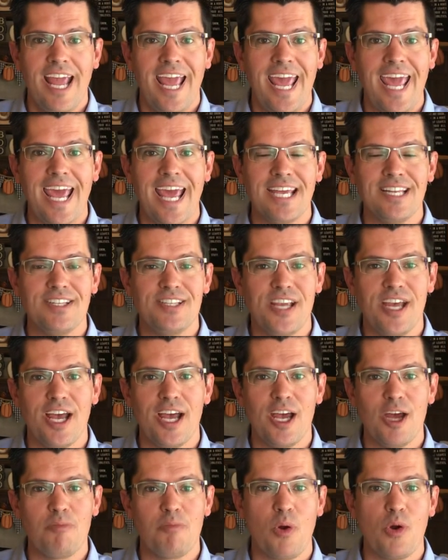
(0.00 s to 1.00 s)
and
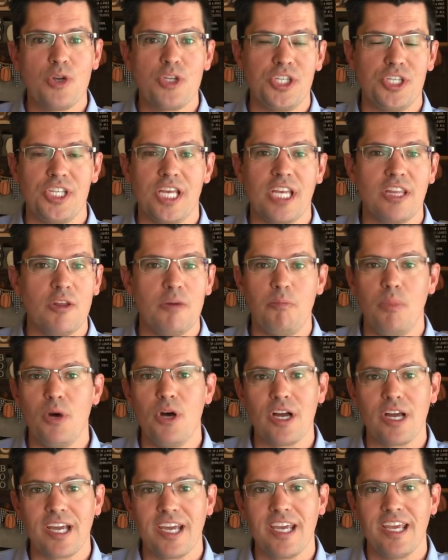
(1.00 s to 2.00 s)
uh, purchasing the
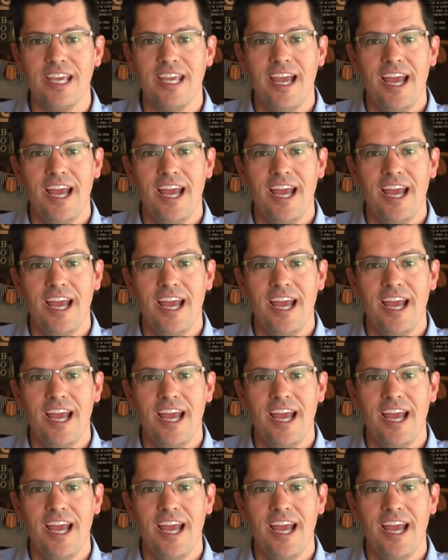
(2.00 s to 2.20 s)
book.